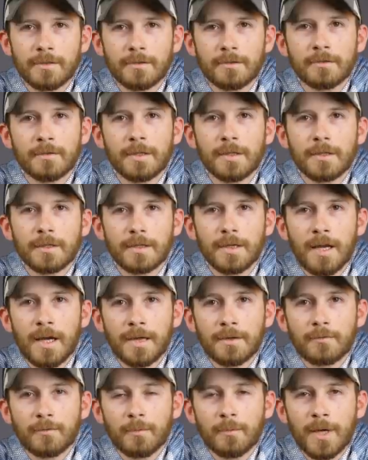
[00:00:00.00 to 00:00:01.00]
here,
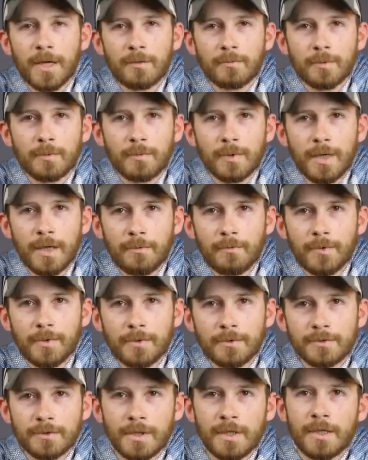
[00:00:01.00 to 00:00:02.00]
guide for Mad River
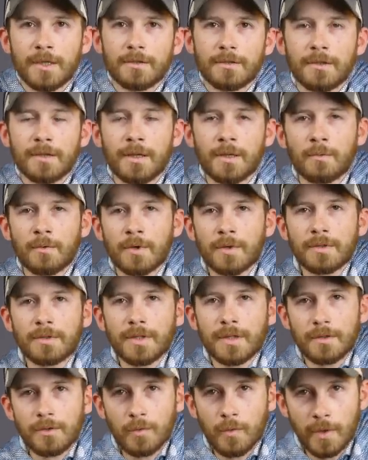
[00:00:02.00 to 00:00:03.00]
Outfitters. Today we're going to
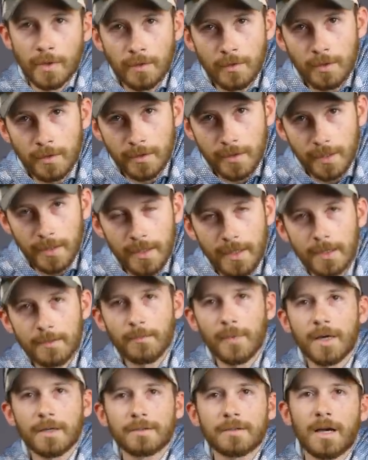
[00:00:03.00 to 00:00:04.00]
take a quick look
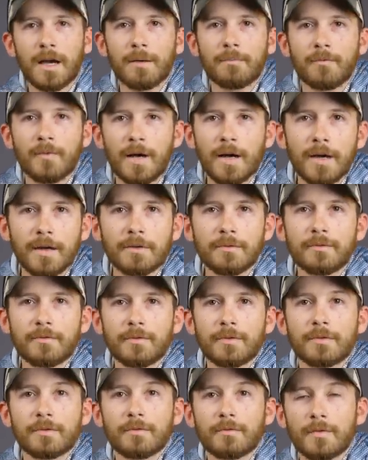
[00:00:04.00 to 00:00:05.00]
at my top 5
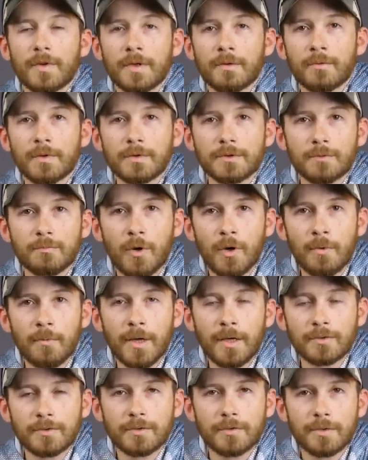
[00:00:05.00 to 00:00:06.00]
favorite
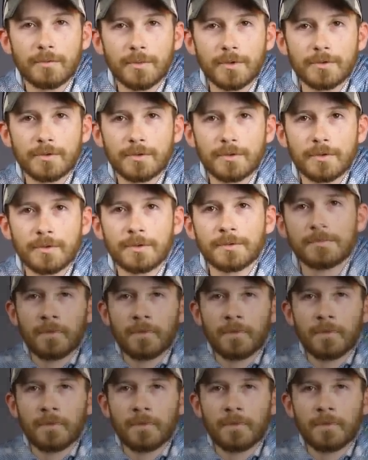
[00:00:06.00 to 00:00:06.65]
smallmouth streamers.